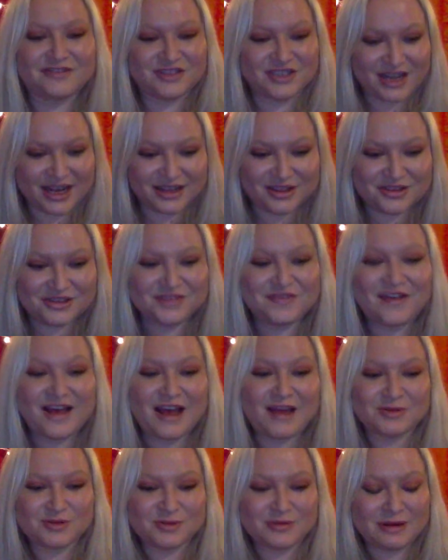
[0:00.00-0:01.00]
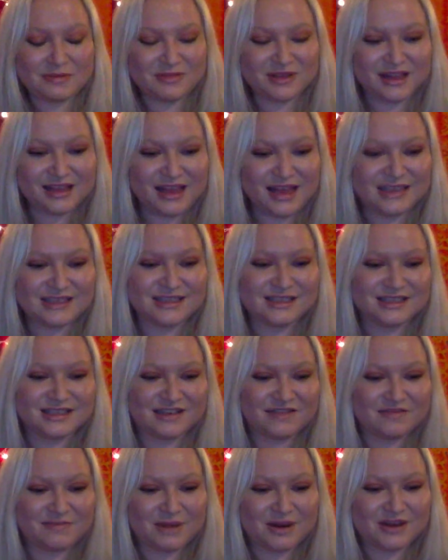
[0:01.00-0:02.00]
Check those vibes. Remember the lessons
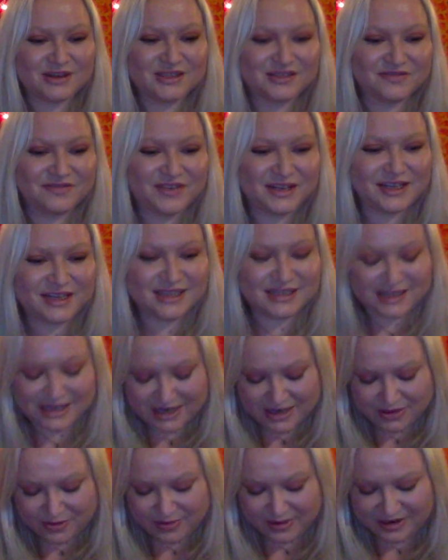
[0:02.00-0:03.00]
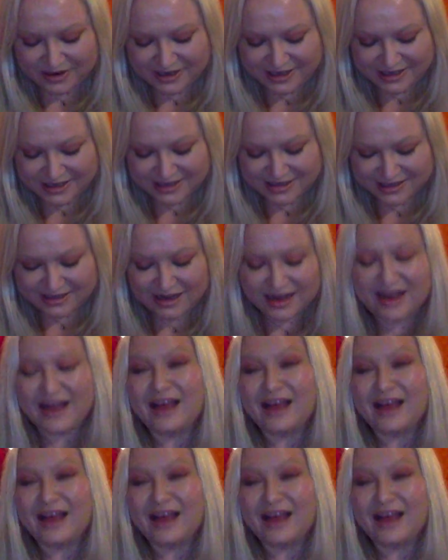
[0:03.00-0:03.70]
of Mars and Venus in Aquarius.